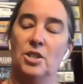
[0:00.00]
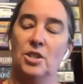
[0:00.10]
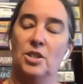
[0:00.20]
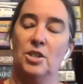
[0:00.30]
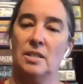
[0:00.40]

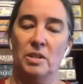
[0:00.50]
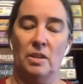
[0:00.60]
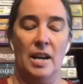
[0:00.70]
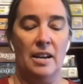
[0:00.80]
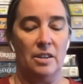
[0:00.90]
And
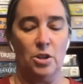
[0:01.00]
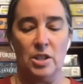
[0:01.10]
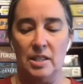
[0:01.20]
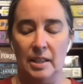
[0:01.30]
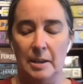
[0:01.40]
she
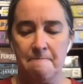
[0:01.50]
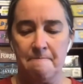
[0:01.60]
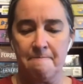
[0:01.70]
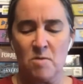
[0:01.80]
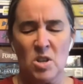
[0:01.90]
was our editor.
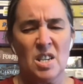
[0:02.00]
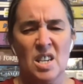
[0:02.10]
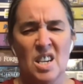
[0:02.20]
She's like,